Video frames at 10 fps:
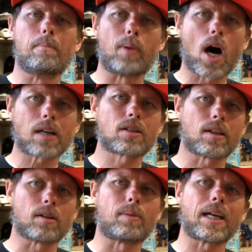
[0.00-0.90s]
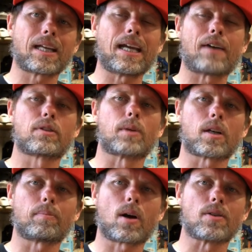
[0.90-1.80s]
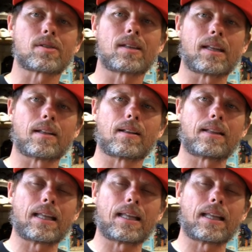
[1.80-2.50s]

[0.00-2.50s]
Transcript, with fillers: box on their bike, any aftermarket parts, then,